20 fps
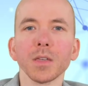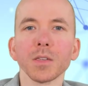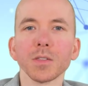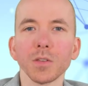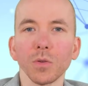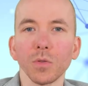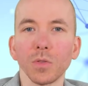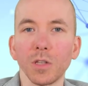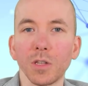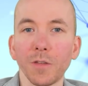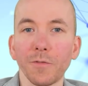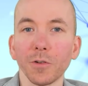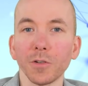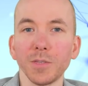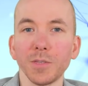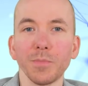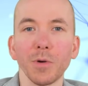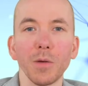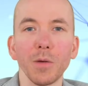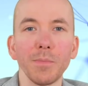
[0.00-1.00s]
So the
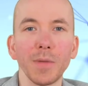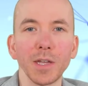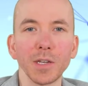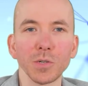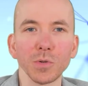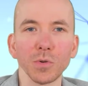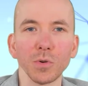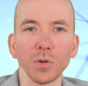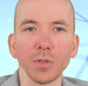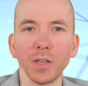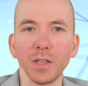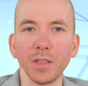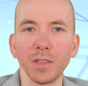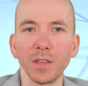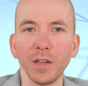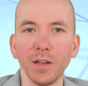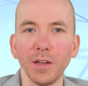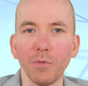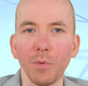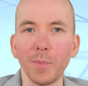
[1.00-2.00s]
difficulty bomb makes sure that
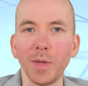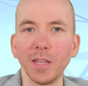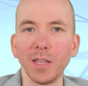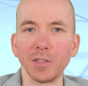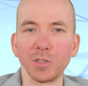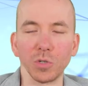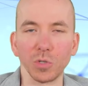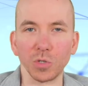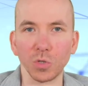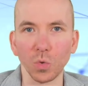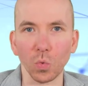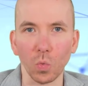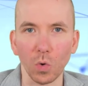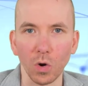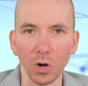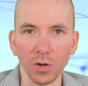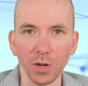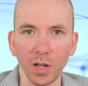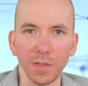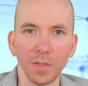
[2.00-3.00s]
there remains just
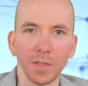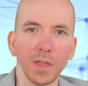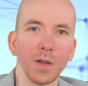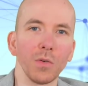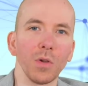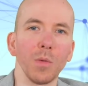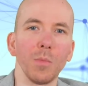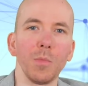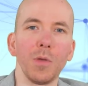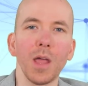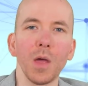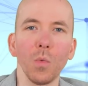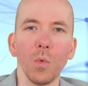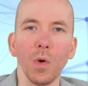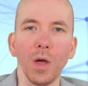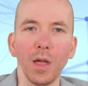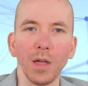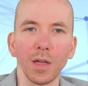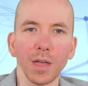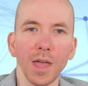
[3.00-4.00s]
one Ethereum
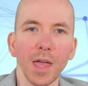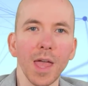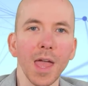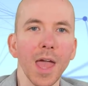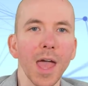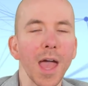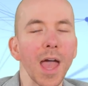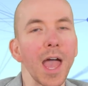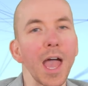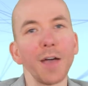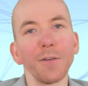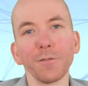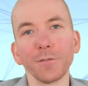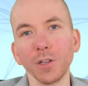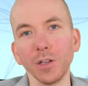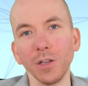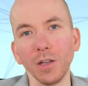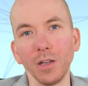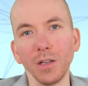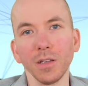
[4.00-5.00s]
network
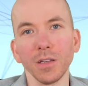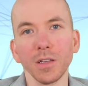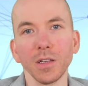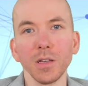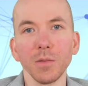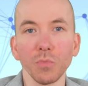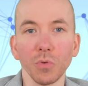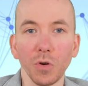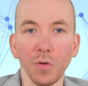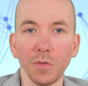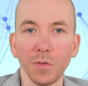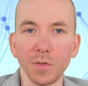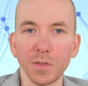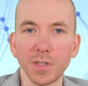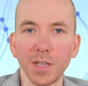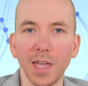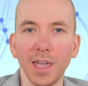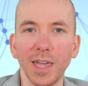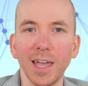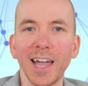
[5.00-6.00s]
after proof of
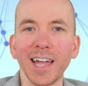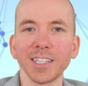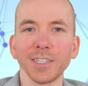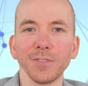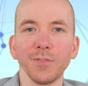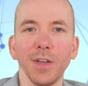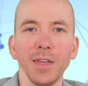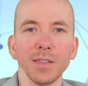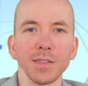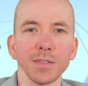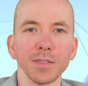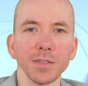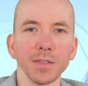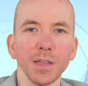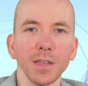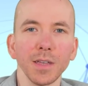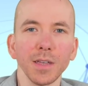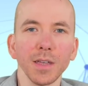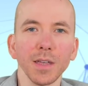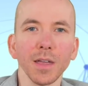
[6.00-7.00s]
stake activates.
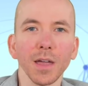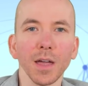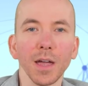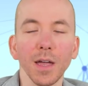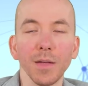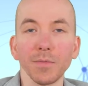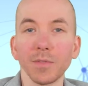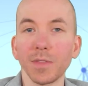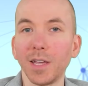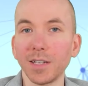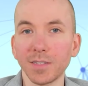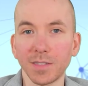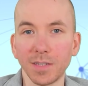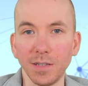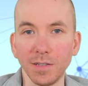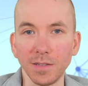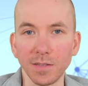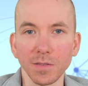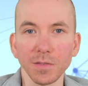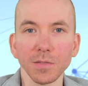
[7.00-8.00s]
That's
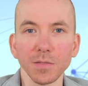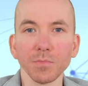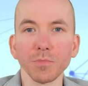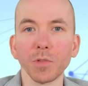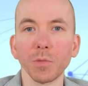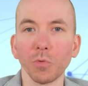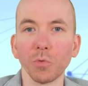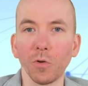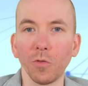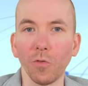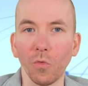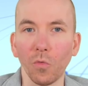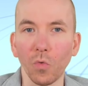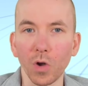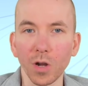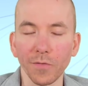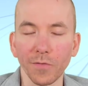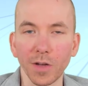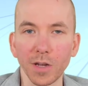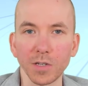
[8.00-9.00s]
since the proof of
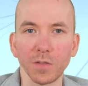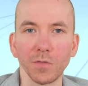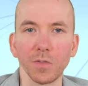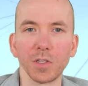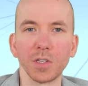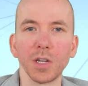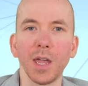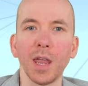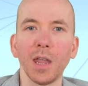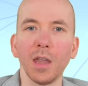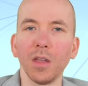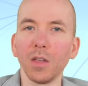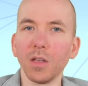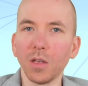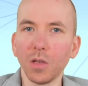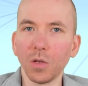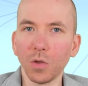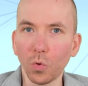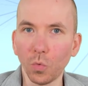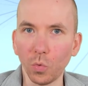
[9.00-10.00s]
work version of the chain
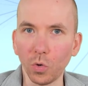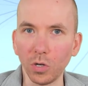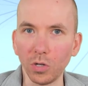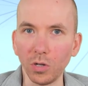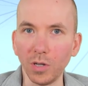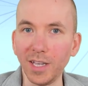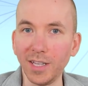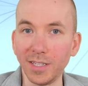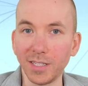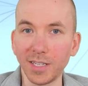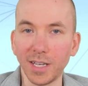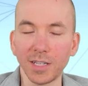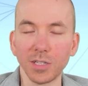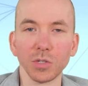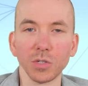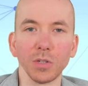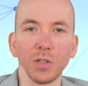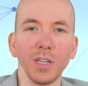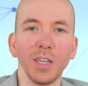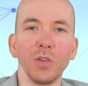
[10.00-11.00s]
will
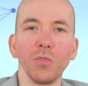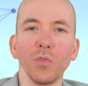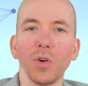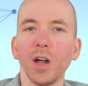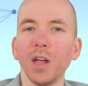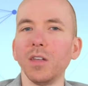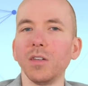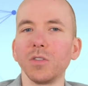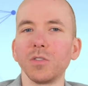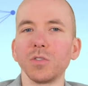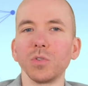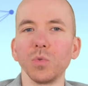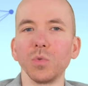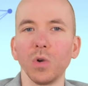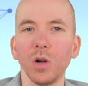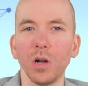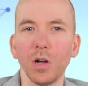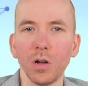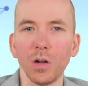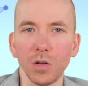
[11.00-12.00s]
intentionally grind to
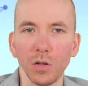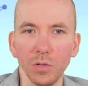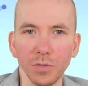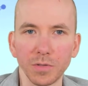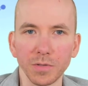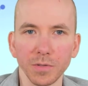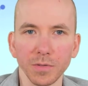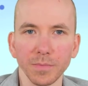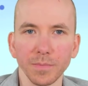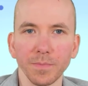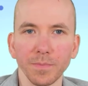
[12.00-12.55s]
a halt.